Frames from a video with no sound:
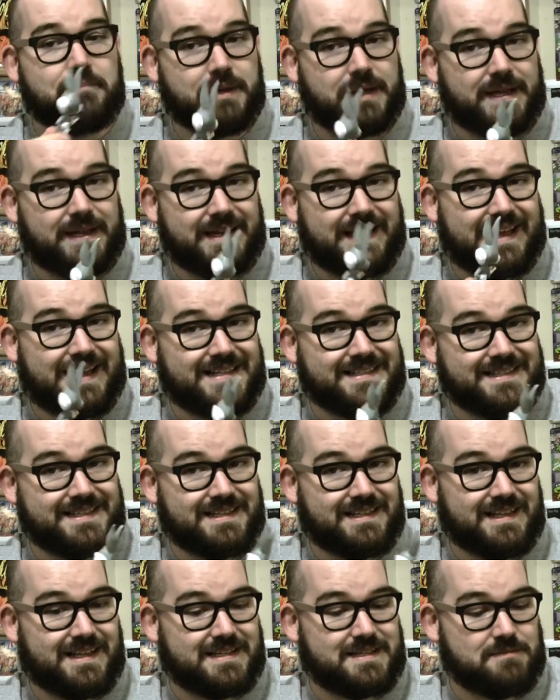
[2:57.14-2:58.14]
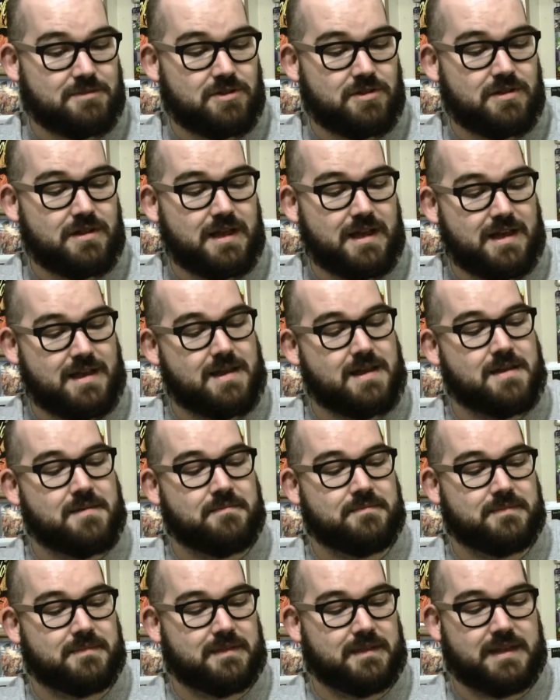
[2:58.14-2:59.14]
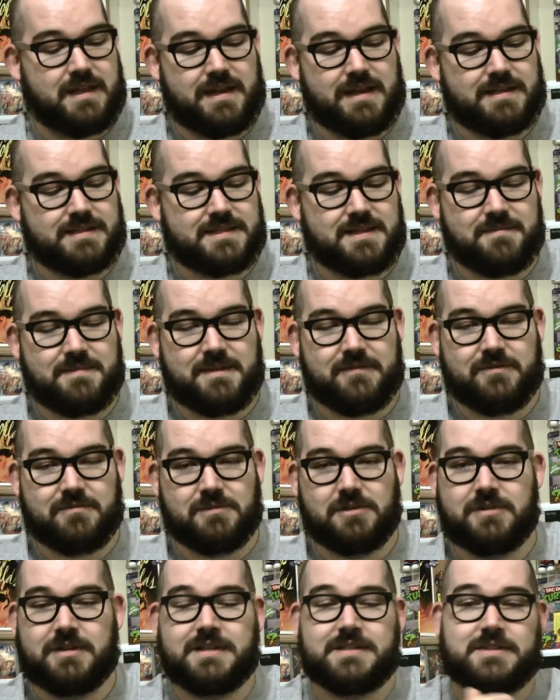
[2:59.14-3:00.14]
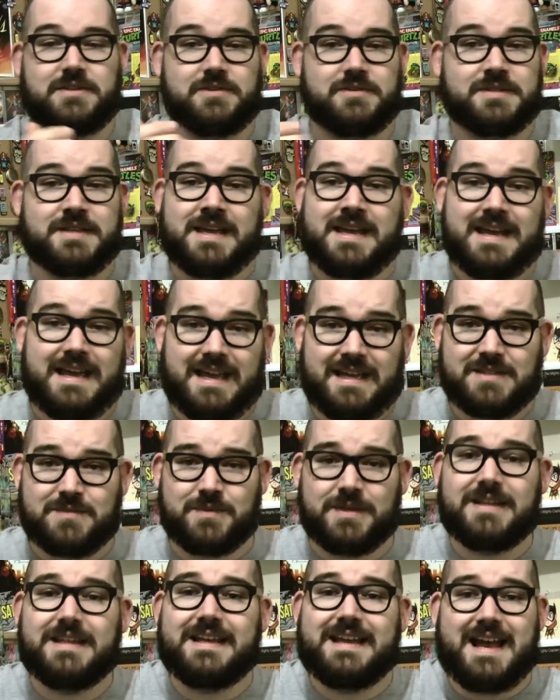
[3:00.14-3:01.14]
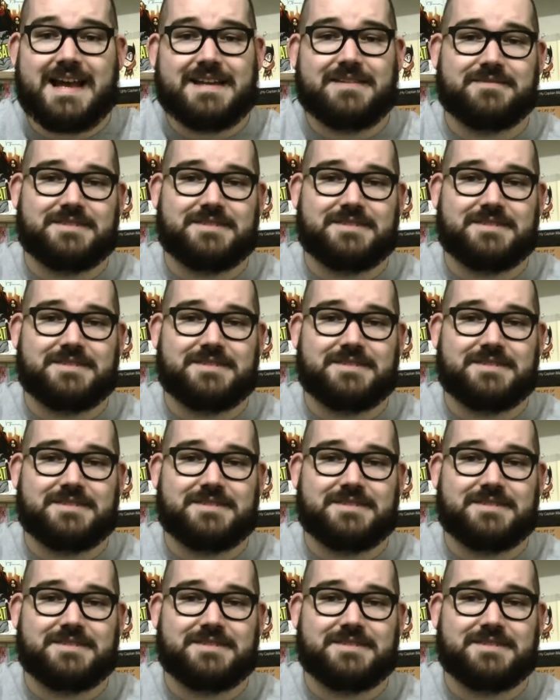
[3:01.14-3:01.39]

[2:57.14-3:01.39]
But as a collectible, um, getting something from Looney Tunes, is really kind